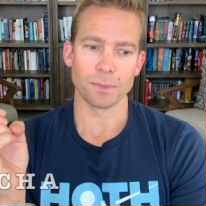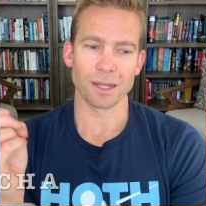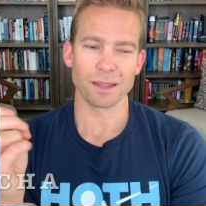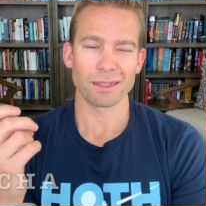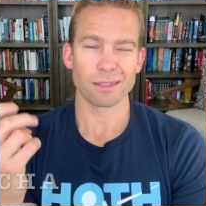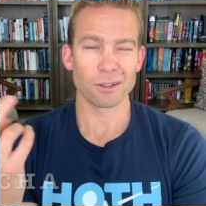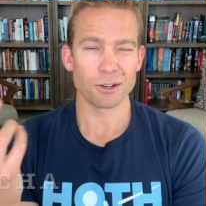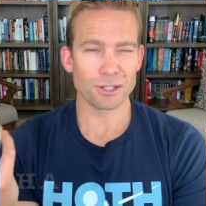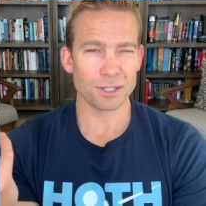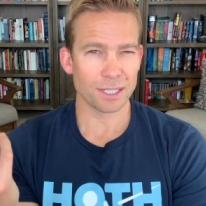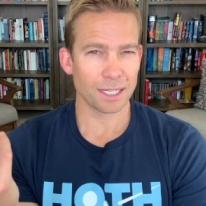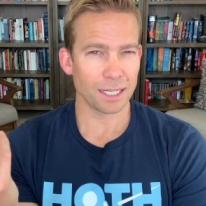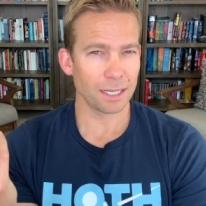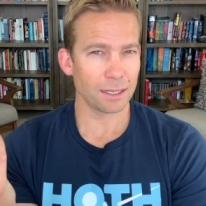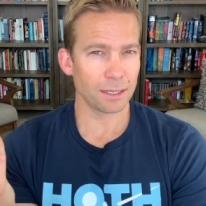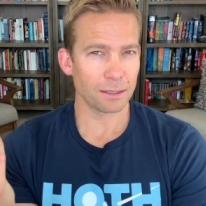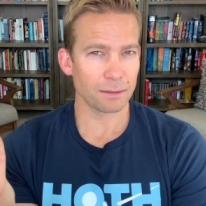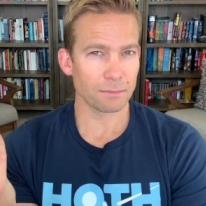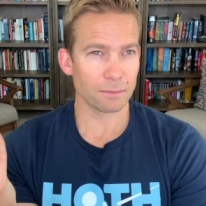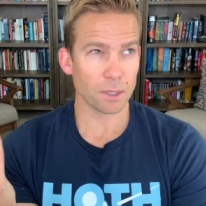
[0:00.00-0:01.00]
13
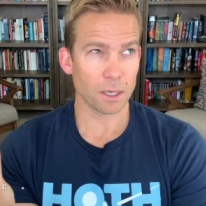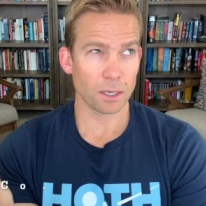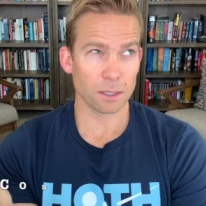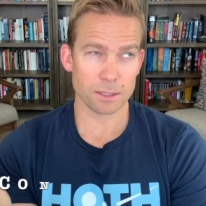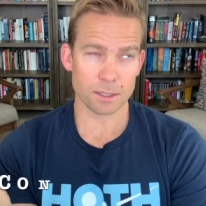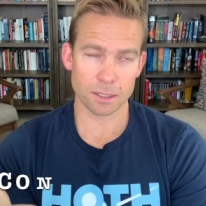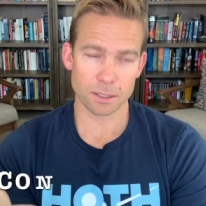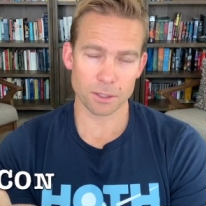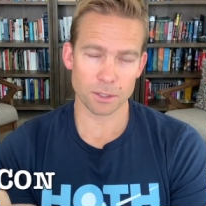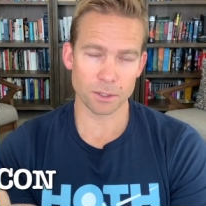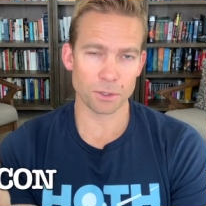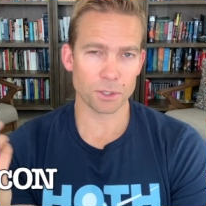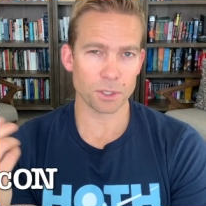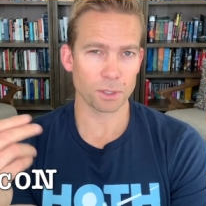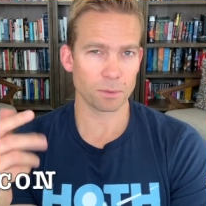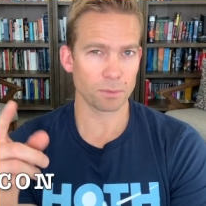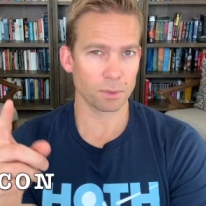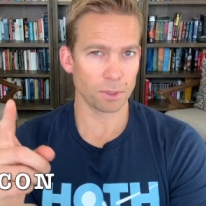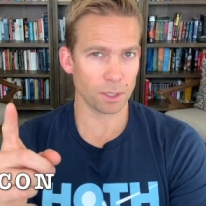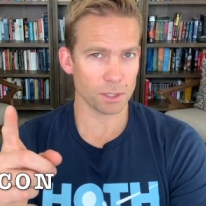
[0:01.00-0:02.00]
in
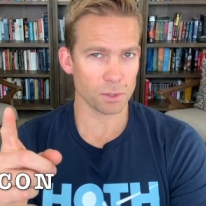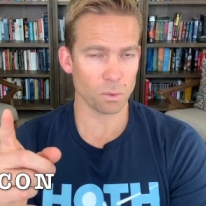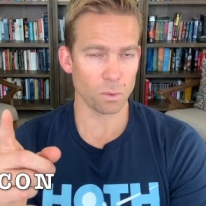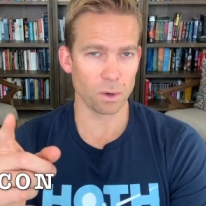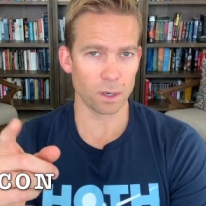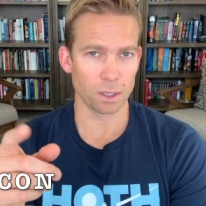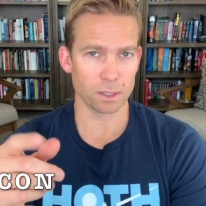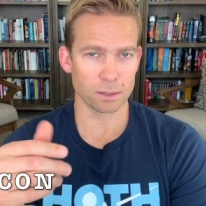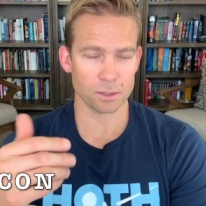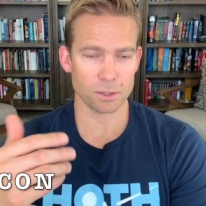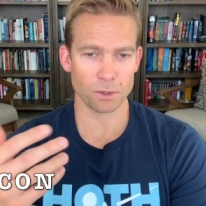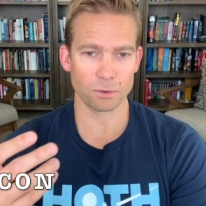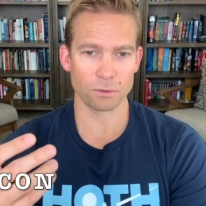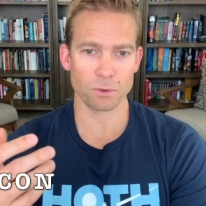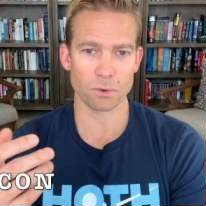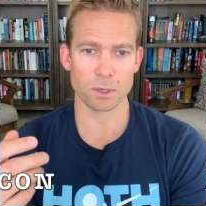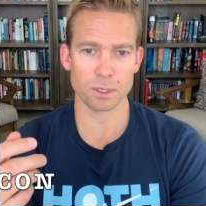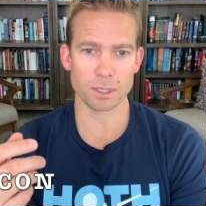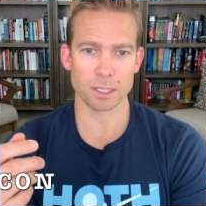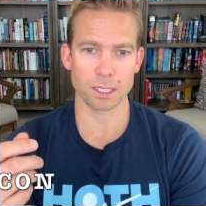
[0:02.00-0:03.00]
Constitution +1, so
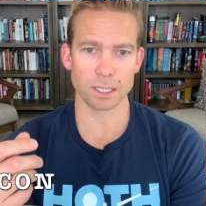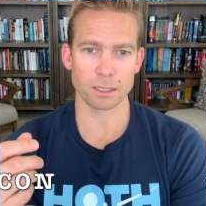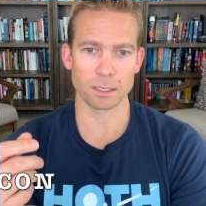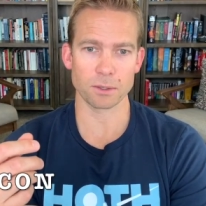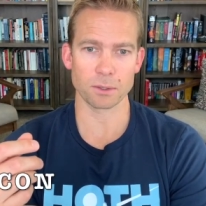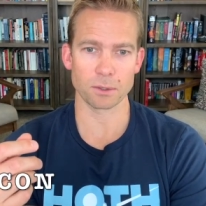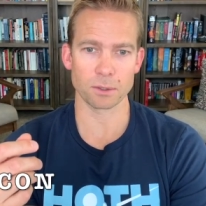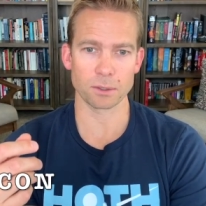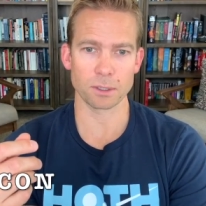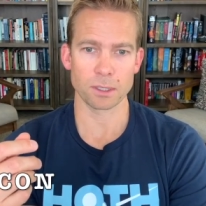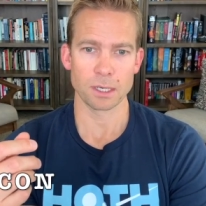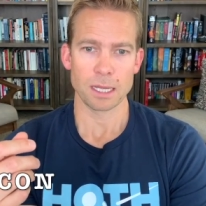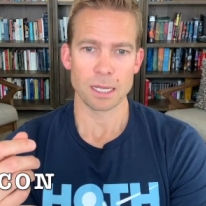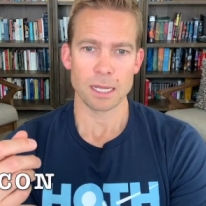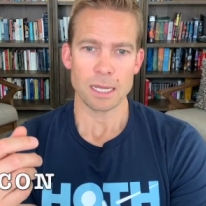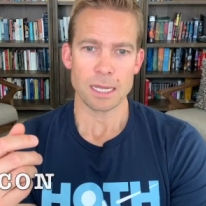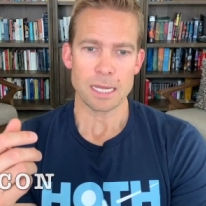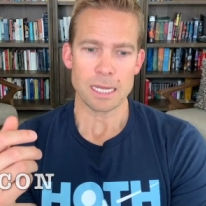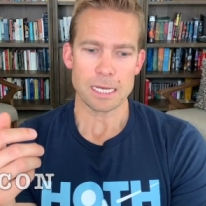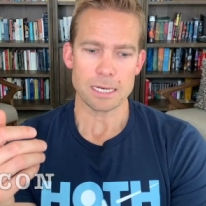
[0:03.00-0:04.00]
14 total,
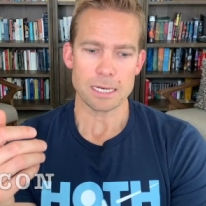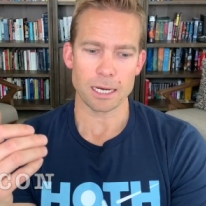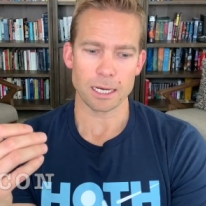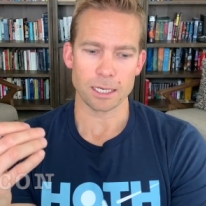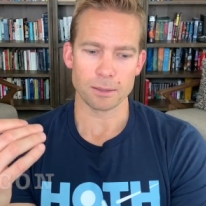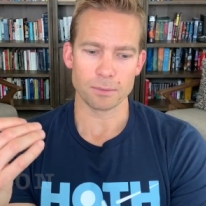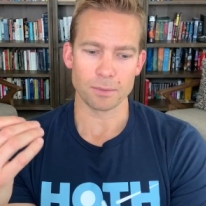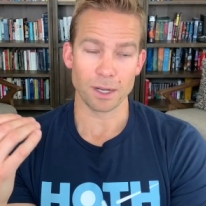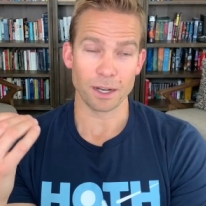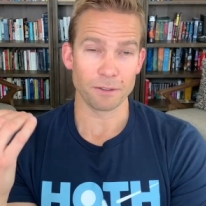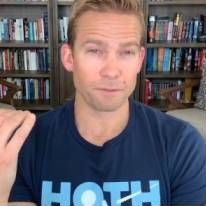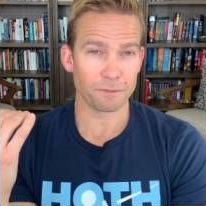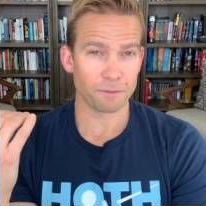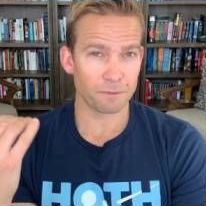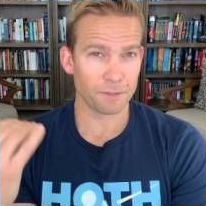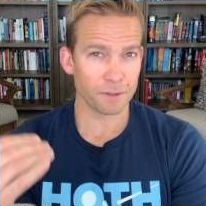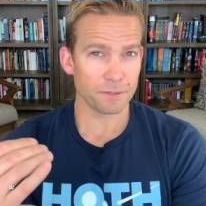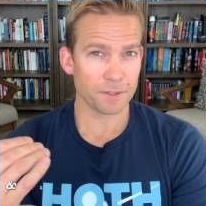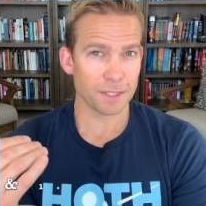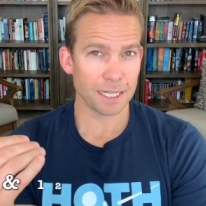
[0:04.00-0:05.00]
a
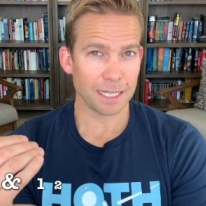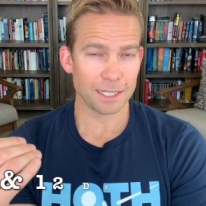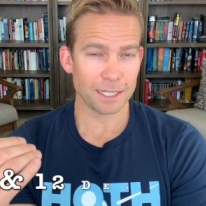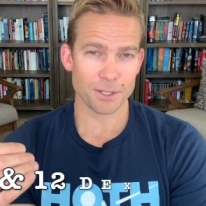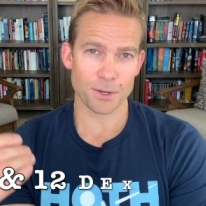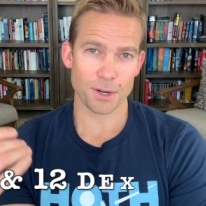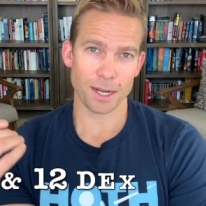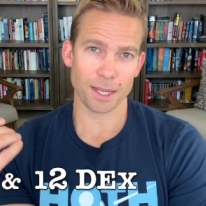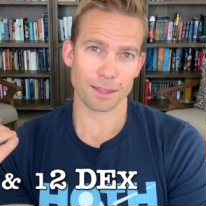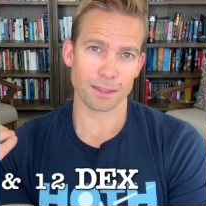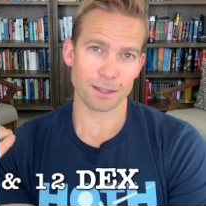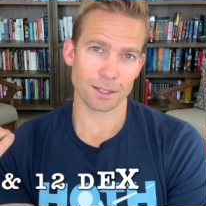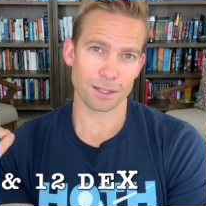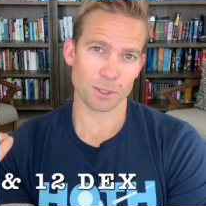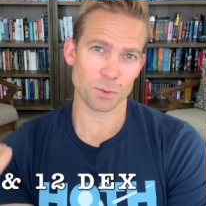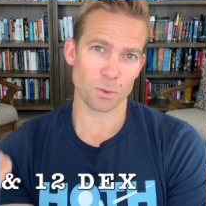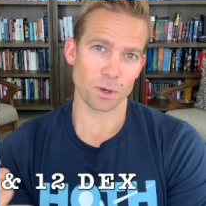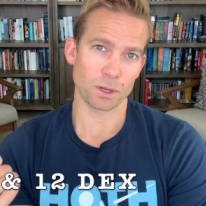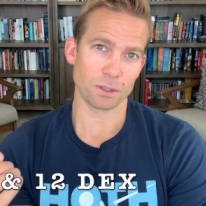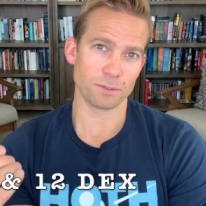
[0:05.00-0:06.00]
15 Strength,
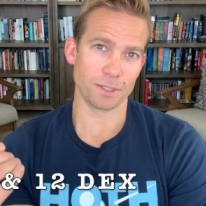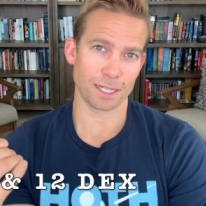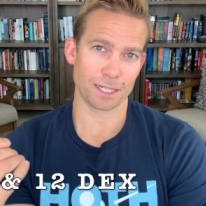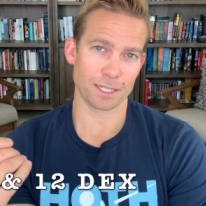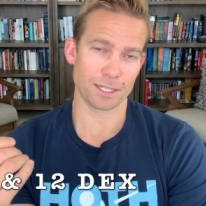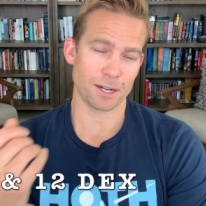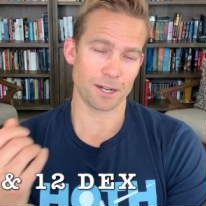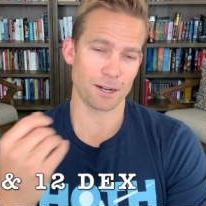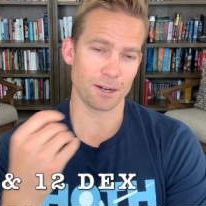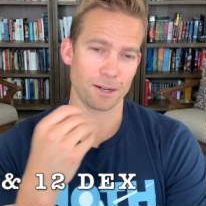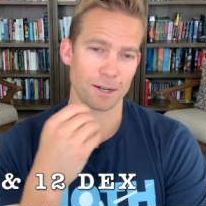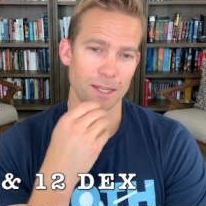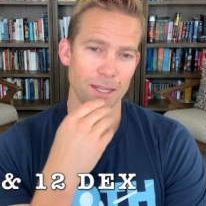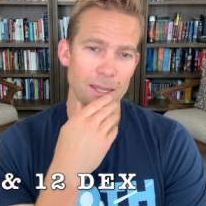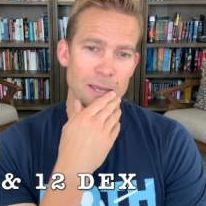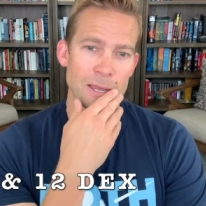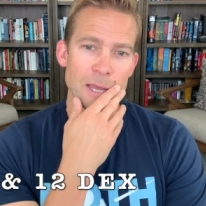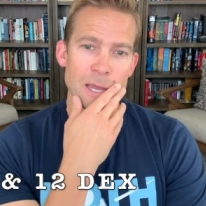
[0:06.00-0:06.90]
12 Dexterity.